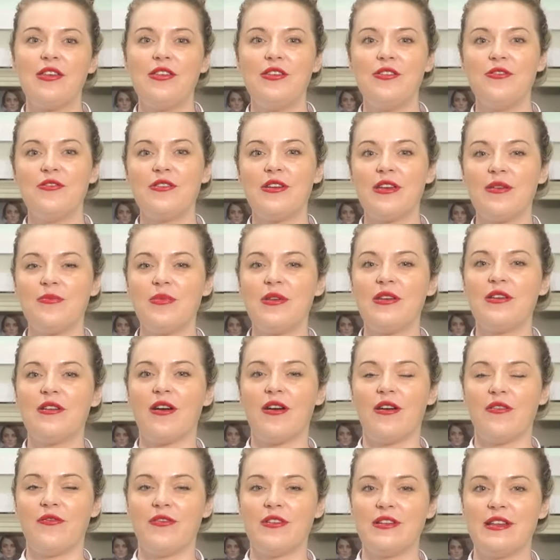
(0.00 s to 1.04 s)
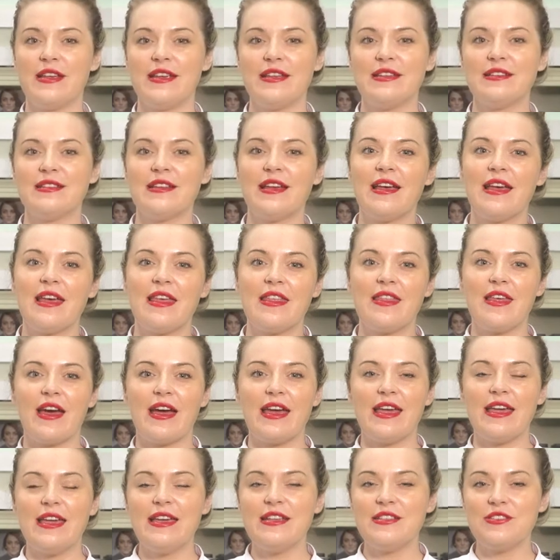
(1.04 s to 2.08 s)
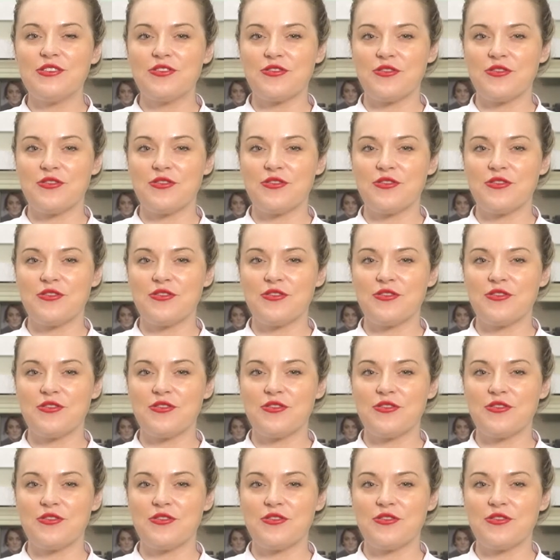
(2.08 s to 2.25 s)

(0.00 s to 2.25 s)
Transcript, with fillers: You can be confident that each